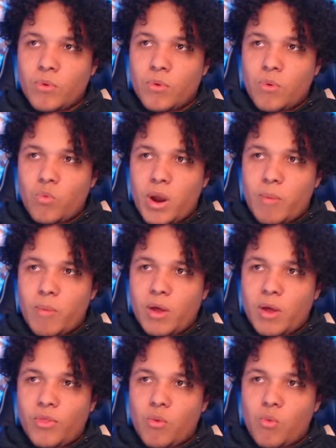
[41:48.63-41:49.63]
What
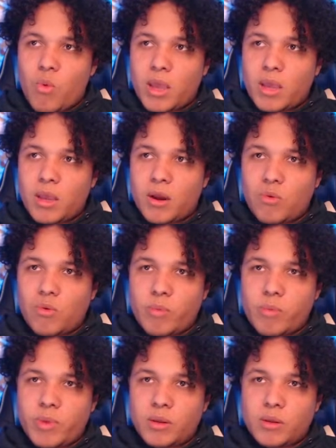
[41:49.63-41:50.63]
about the white haired
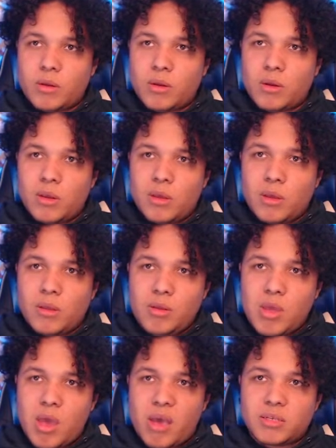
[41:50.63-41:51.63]
woman?
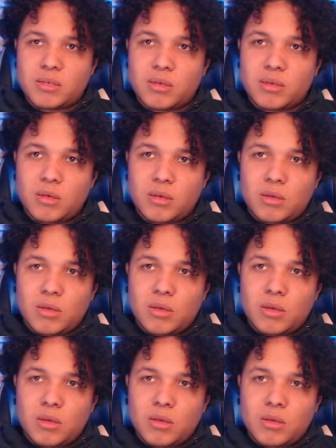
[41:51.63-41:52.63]
Yes,
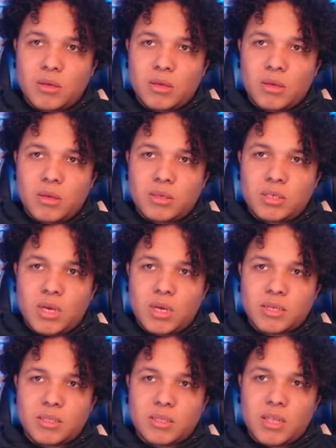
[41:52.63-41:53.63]
she
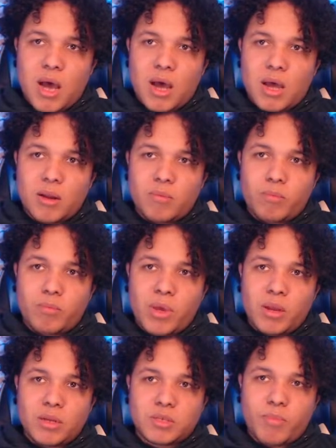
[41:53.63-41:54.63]
has not
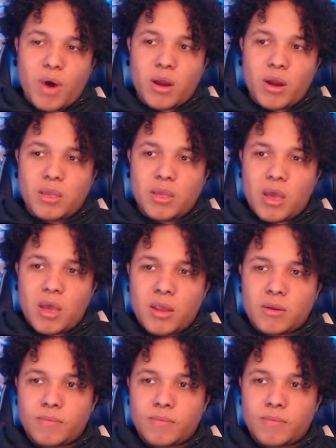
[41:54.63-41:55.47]
been spotted yet.